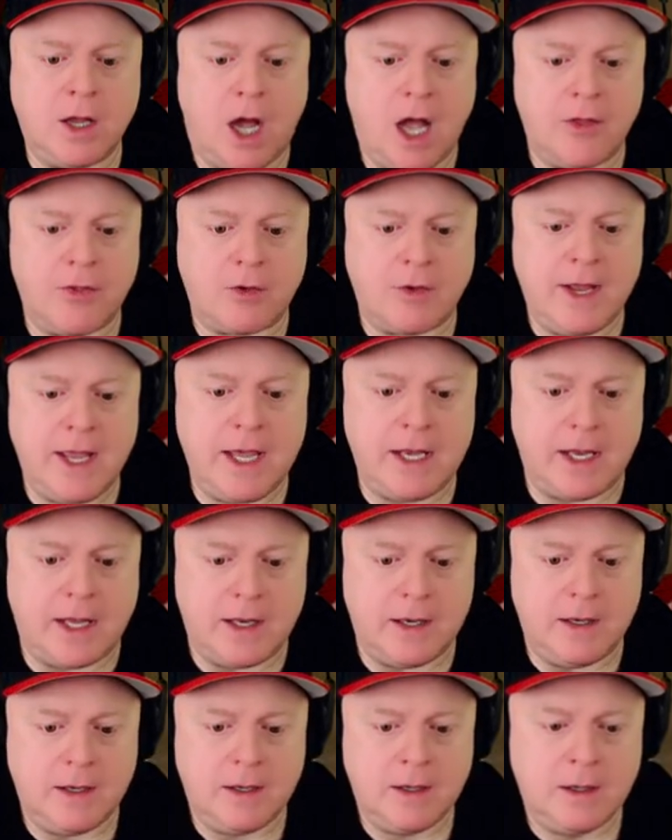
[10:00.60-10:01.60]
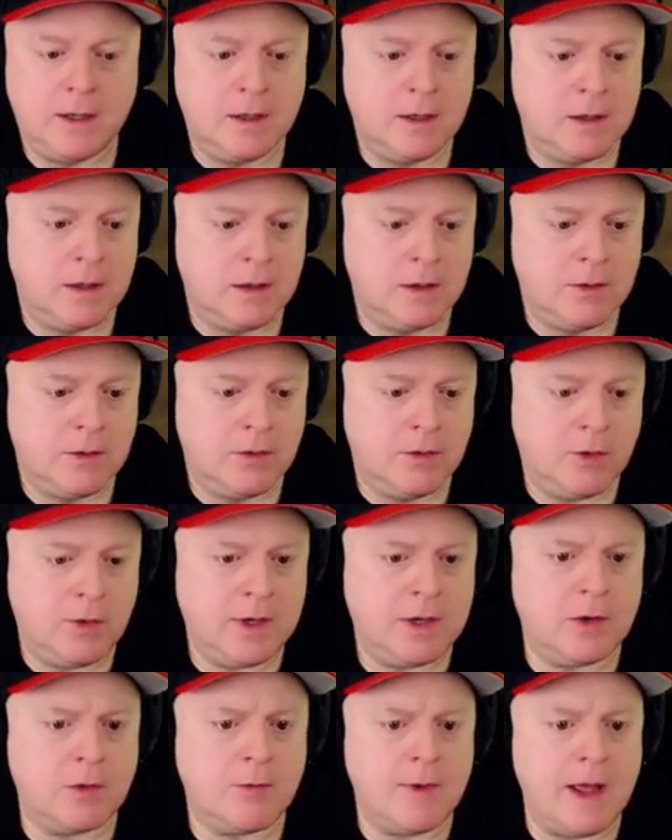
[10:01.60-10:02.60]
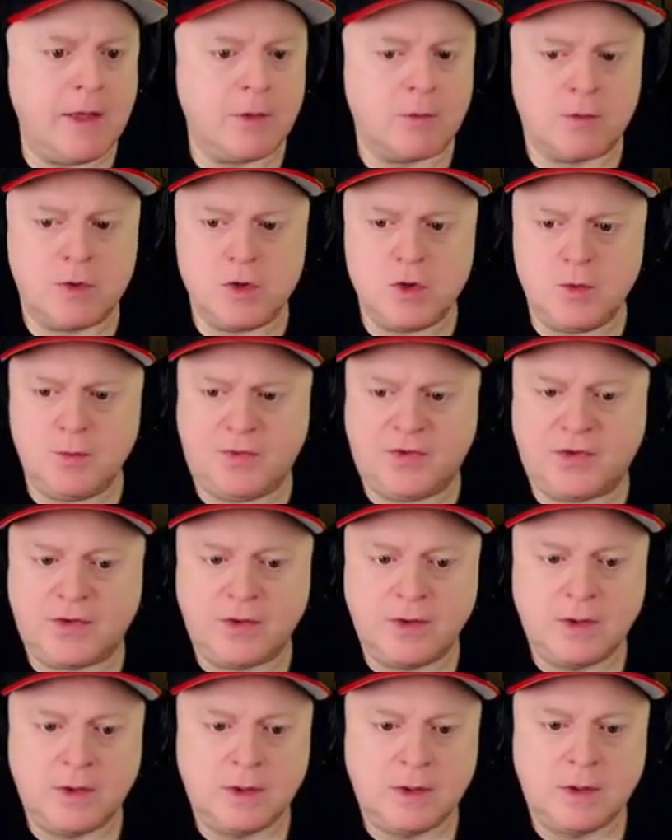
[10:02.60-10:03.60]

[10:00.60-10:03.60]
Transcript: god, they're hidden! They're hidden around the rooms?